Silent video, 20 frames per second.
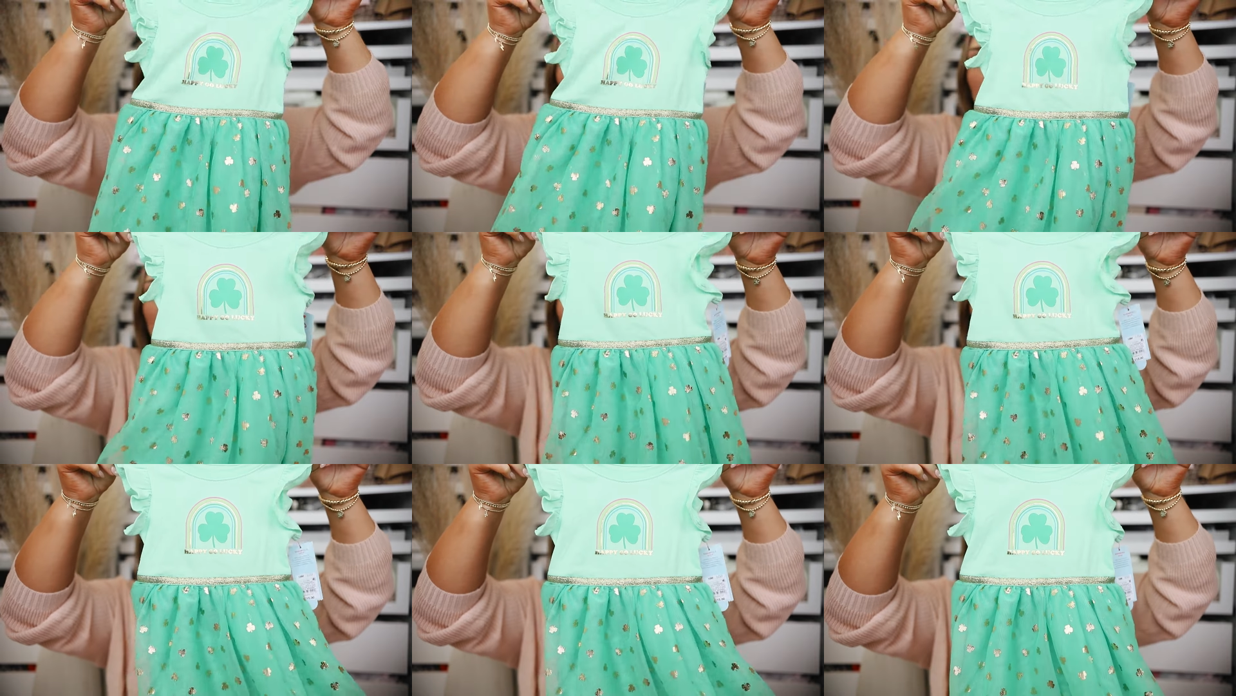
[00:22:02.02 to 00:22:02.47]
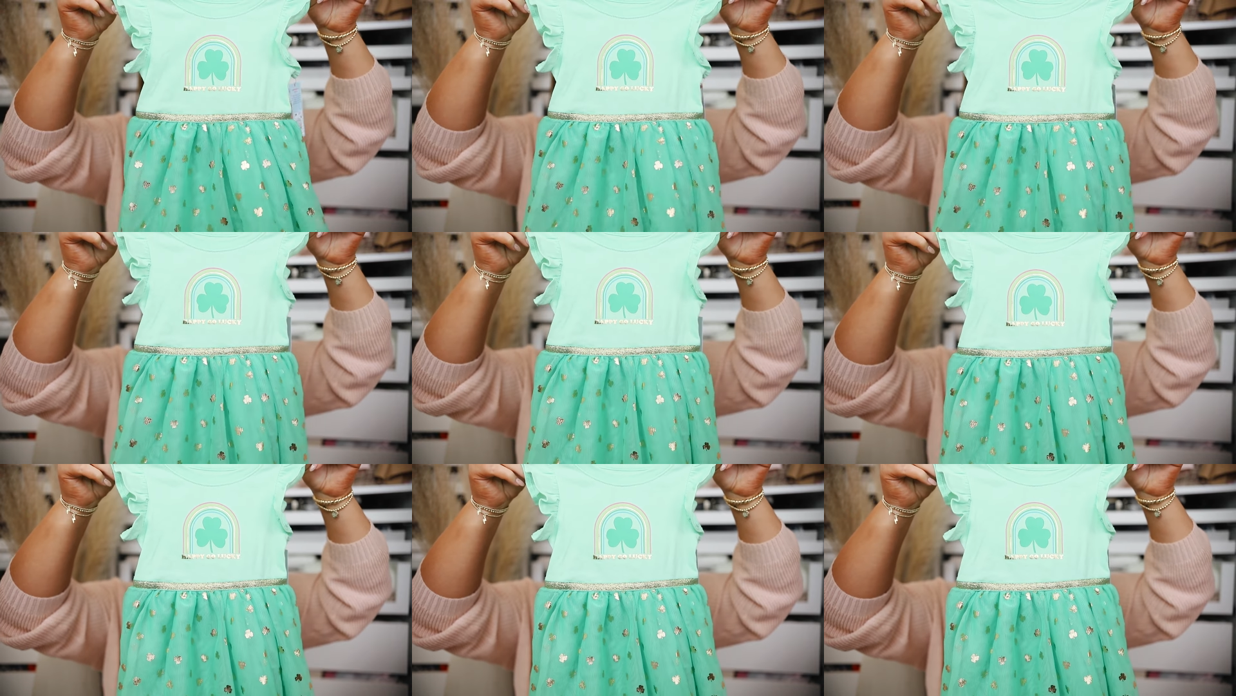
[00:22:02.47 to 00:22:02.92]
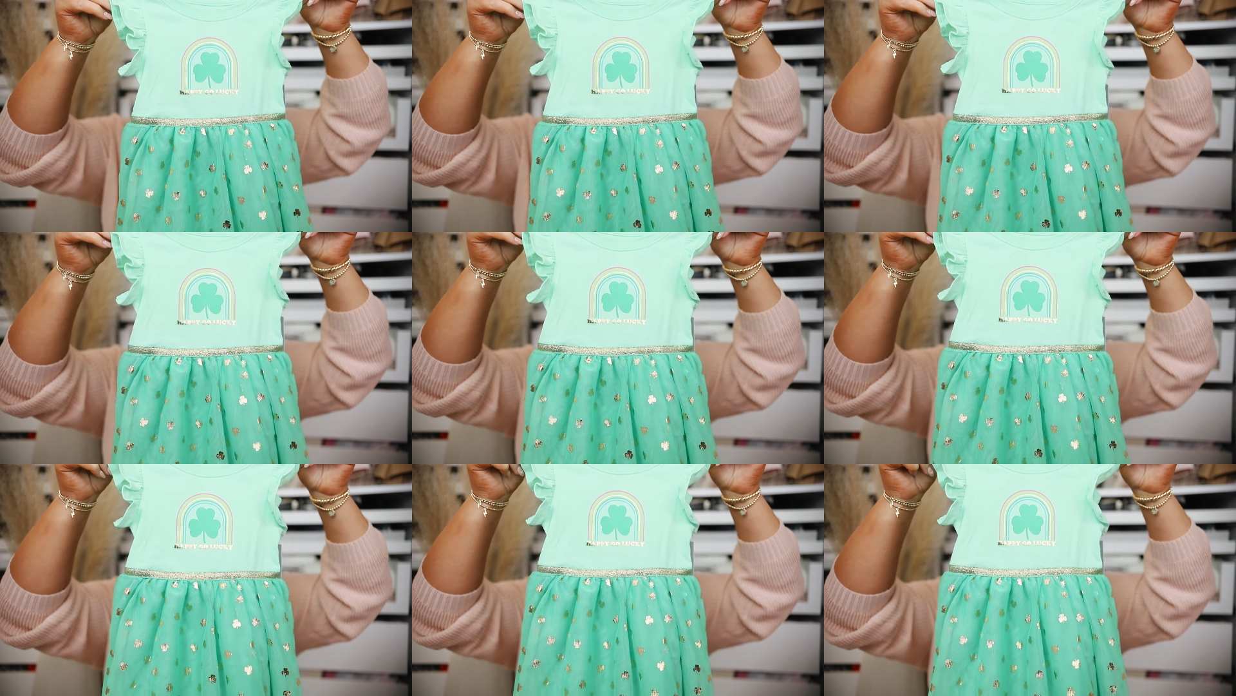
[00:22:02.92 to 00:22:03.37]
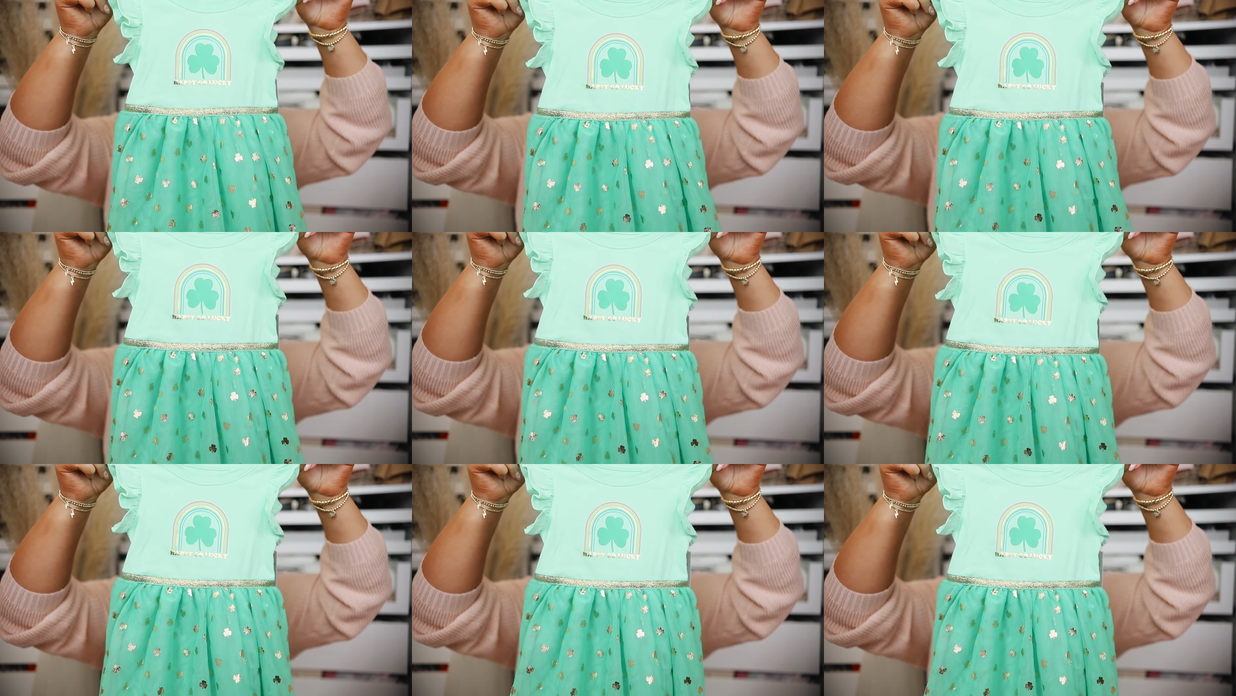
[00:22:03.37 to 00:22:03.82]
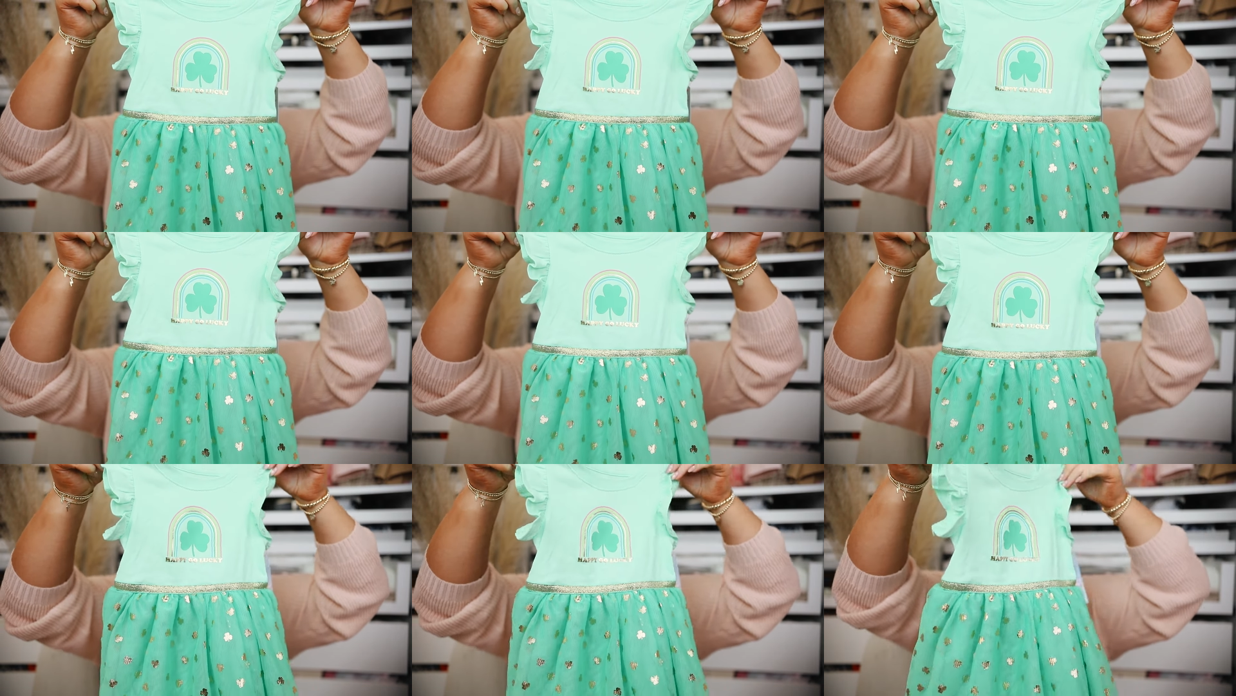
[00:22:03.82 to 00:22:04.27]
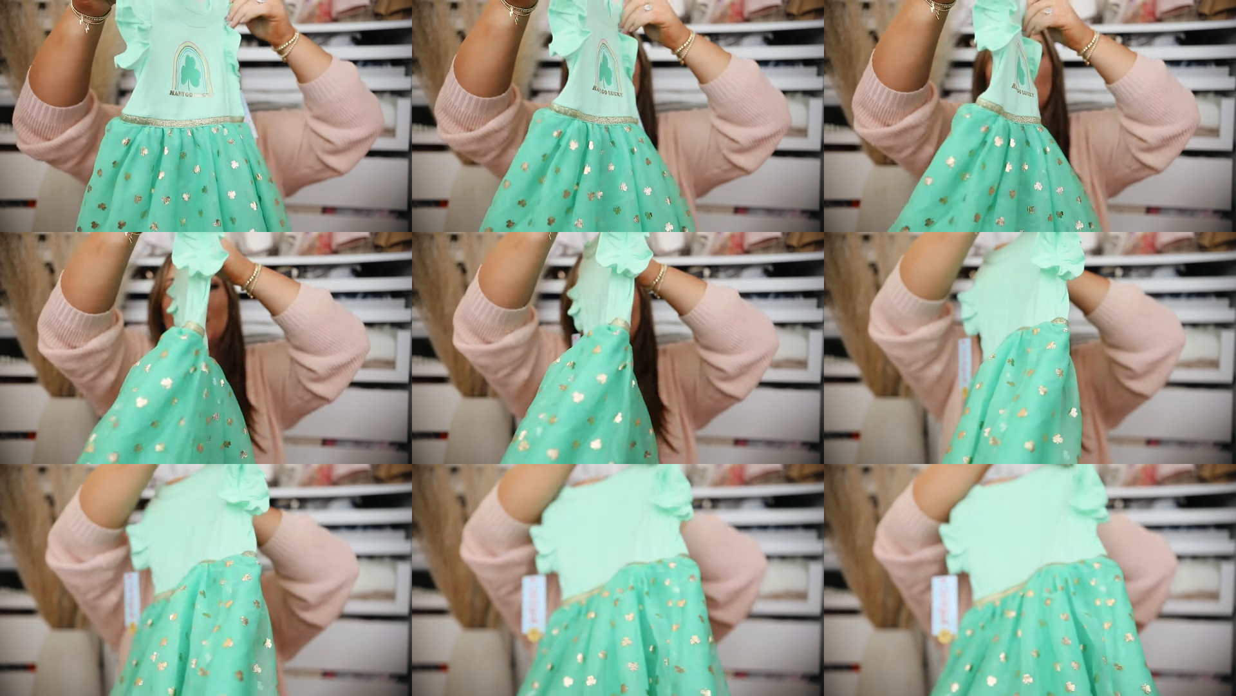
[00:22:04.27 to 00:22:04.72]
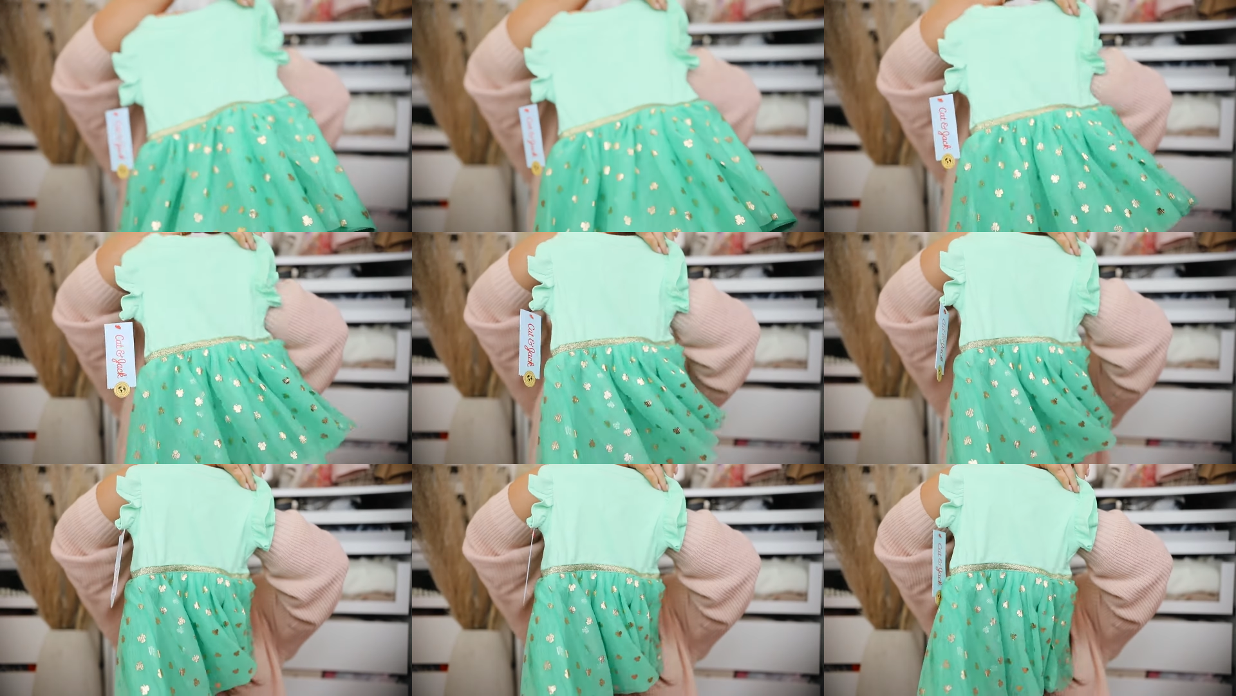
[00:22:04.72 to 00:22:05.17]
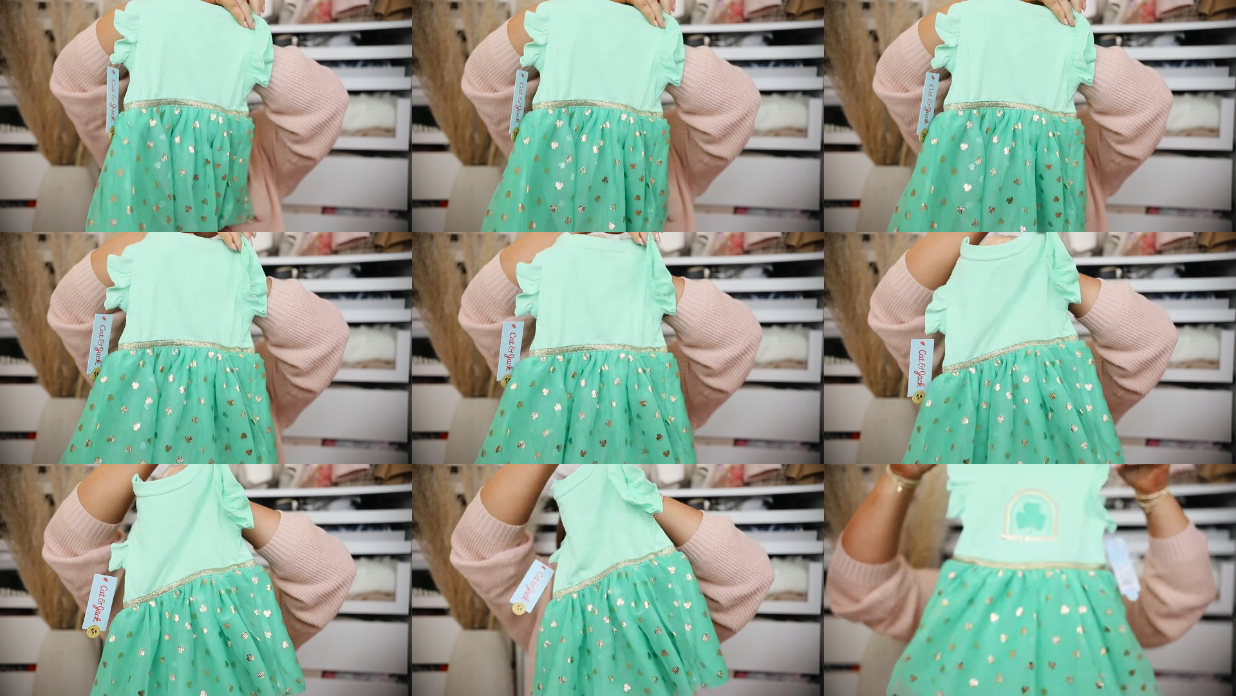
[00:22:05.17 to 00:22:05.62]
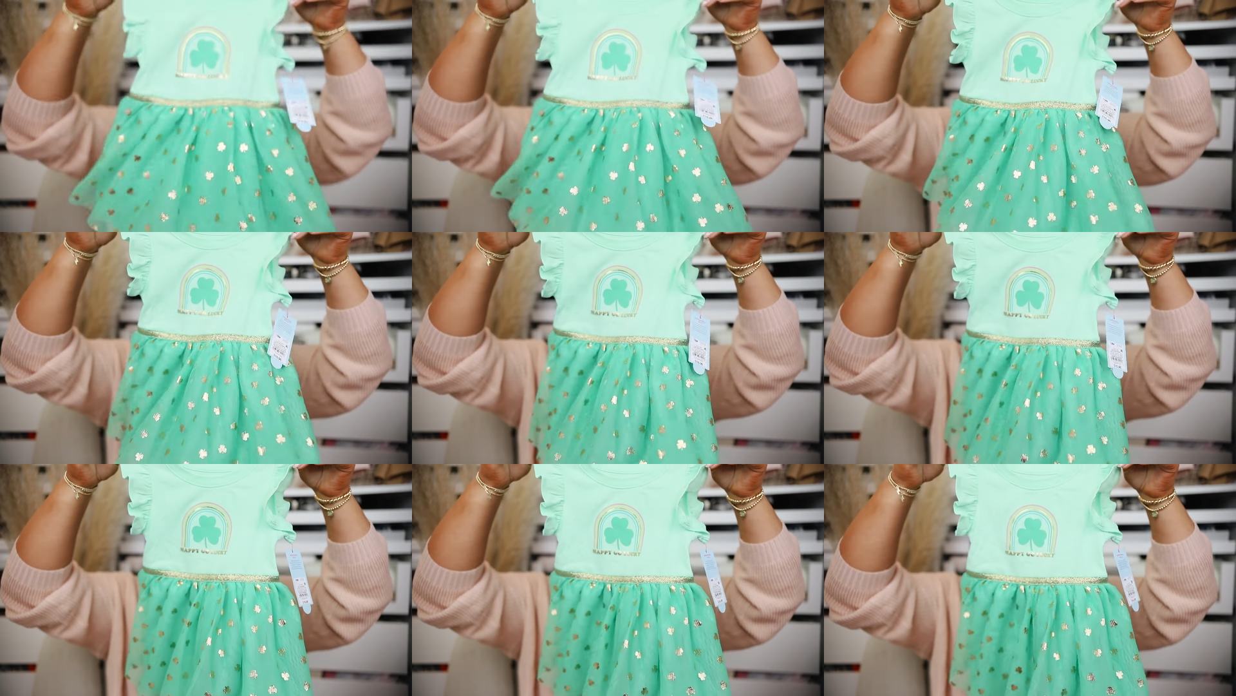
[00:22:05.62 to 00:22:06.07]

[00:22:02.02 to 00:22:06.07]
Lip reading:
(no speaker visible)